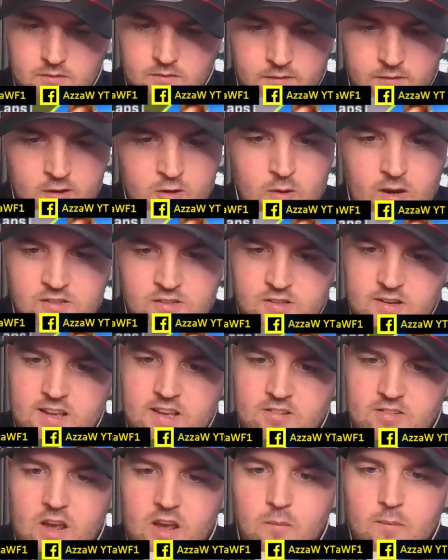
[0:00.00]
The question
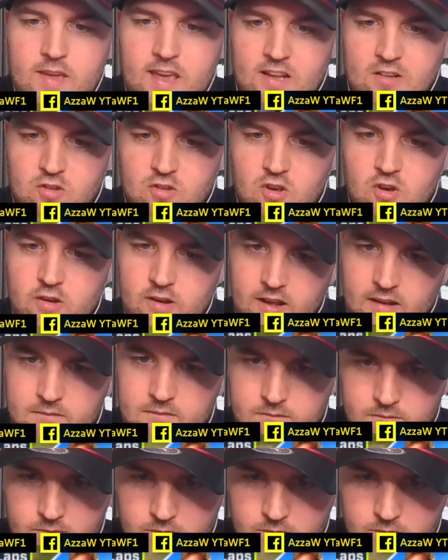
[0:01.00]
is, can we get Turner